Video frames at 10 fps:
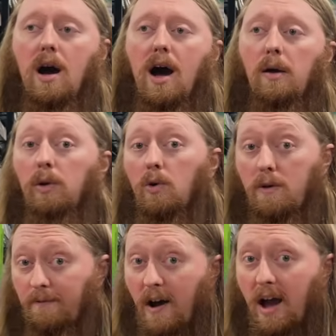I will order
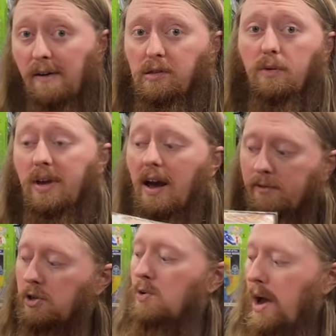five so that we have
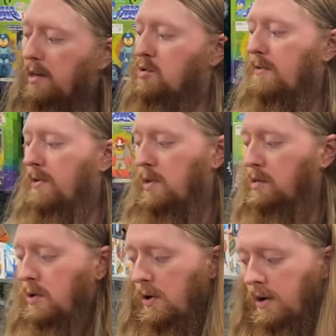two extra for the
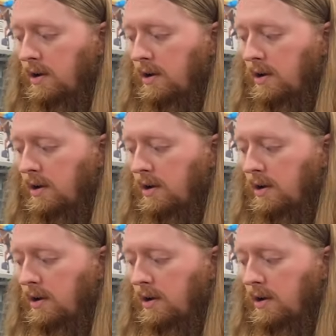store.